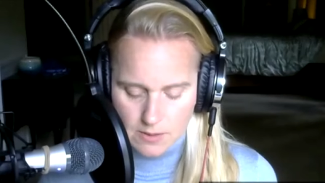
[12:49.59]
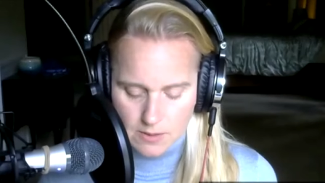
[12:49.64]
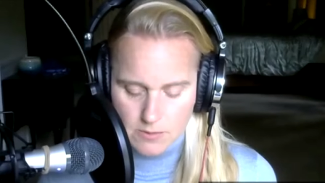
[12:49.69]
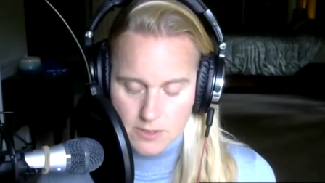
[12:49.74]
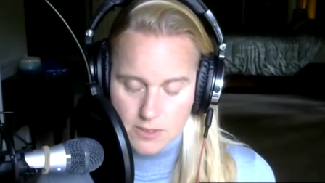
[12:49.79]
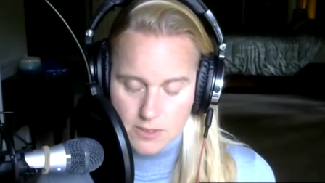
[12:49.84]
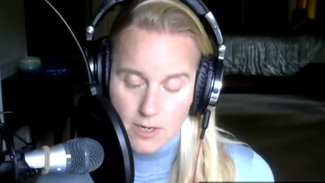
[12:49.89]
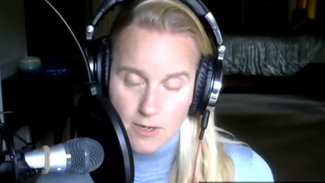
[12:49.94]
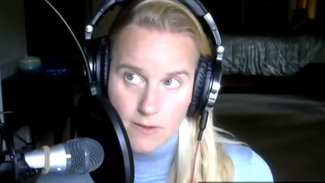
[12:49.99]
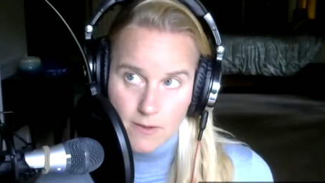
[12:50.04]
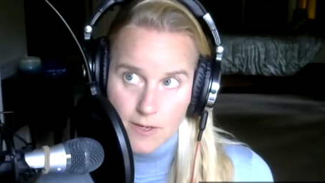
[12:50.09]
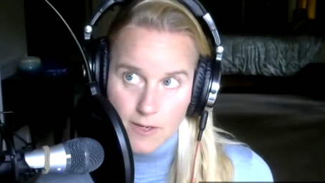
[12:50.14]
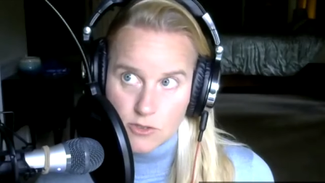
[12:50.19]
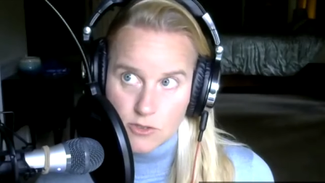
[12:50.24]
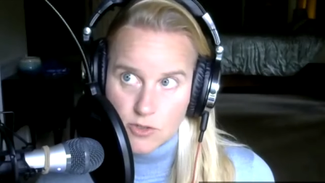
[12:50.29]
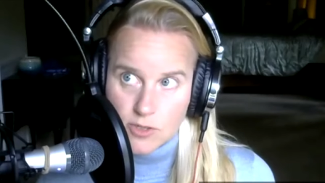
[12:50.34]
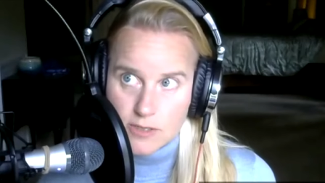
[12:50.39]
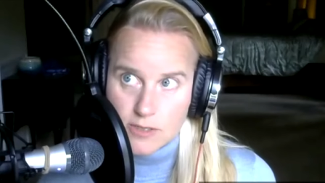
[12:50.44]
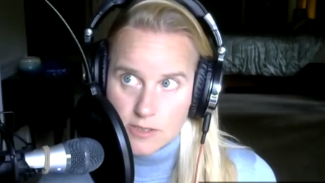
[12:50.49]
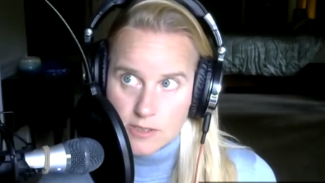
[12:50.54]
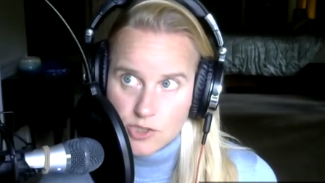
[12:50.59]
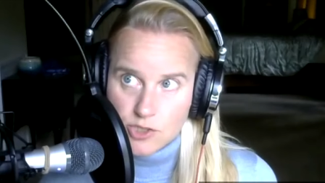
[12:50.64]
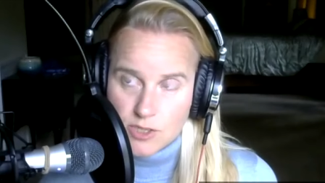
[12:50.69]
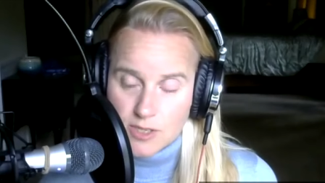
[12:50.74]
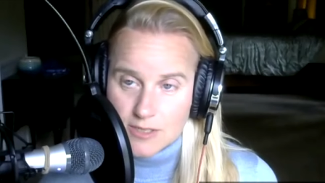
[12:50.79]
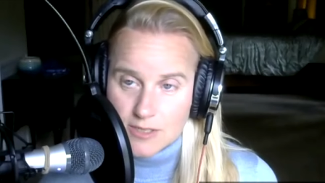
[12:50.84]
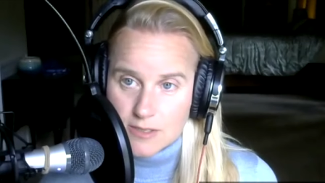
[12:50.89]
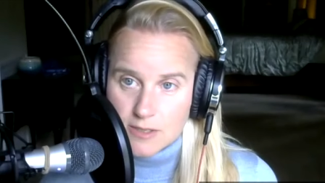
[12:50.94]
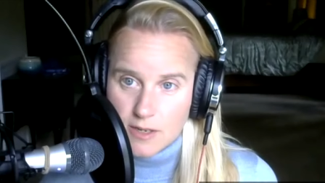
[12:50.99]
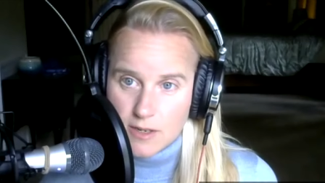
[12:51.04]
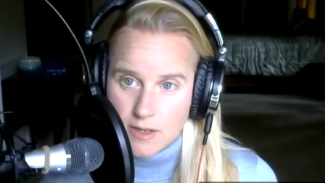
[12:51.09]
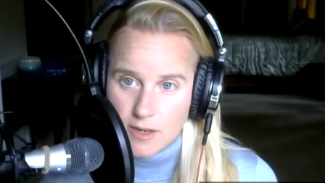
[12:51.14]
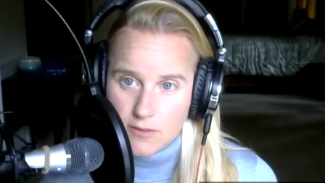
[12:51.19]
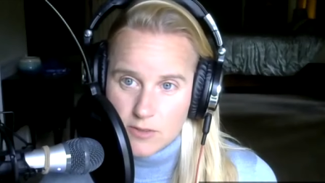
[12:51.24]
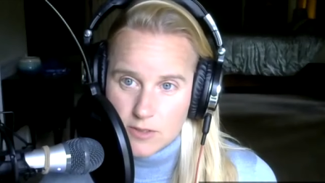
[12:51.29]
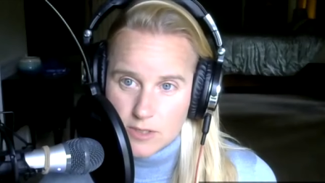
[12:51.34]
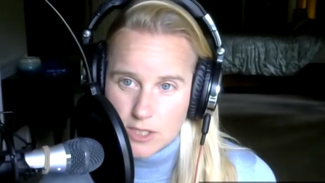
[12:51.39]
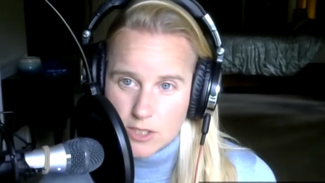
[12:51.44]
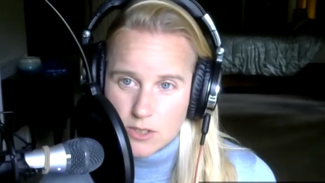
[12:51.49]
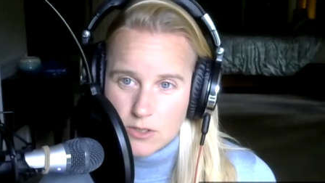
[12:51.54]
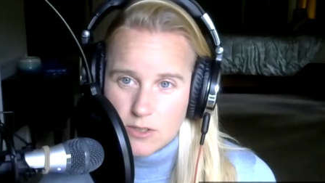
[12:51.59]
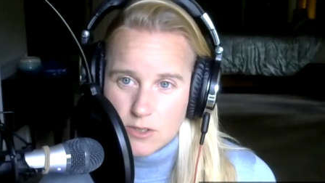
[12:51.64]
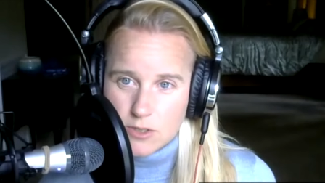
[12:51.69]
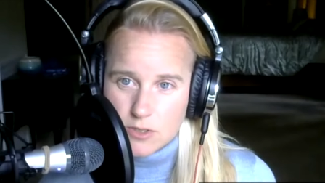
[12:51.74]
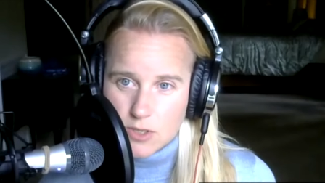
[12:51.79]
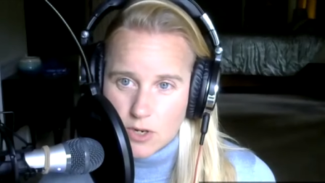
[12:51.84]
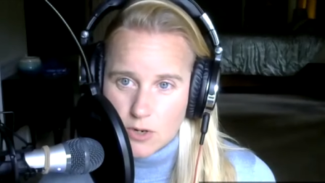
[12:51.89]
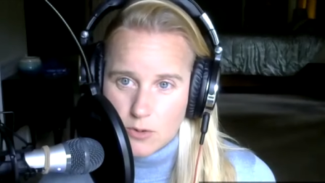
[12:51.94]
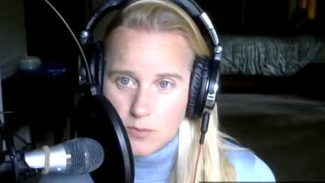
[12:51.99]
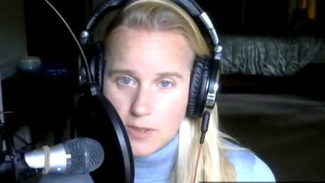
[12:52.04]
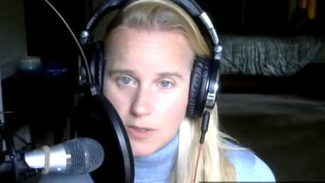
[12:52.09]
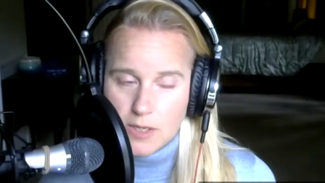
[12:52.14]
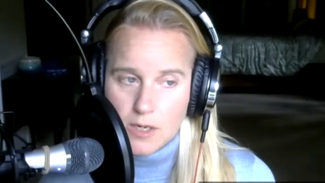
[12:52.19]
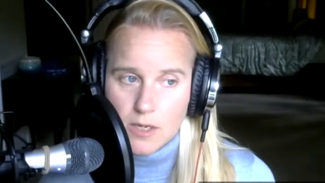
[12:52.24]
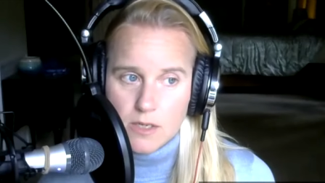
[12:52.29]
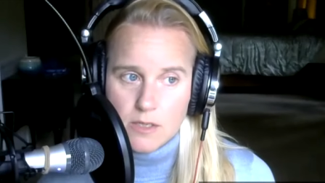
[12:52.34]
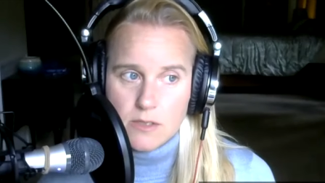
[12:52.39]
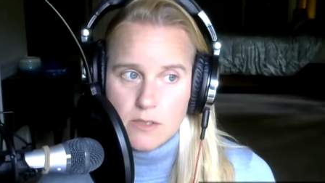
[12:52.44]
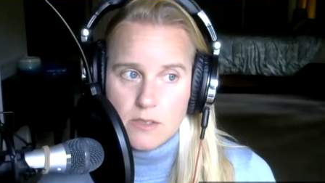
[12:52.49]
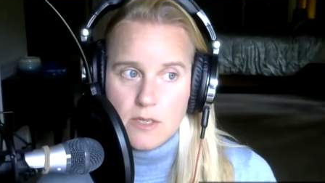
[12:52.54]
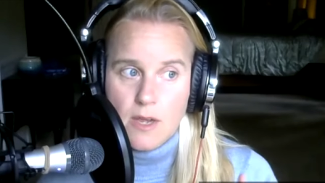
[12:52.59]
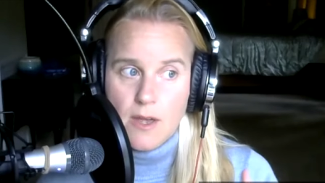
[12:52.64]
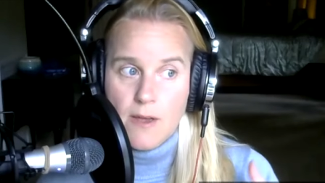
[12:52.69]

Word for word: it was kind of like a transition as of a year or so, because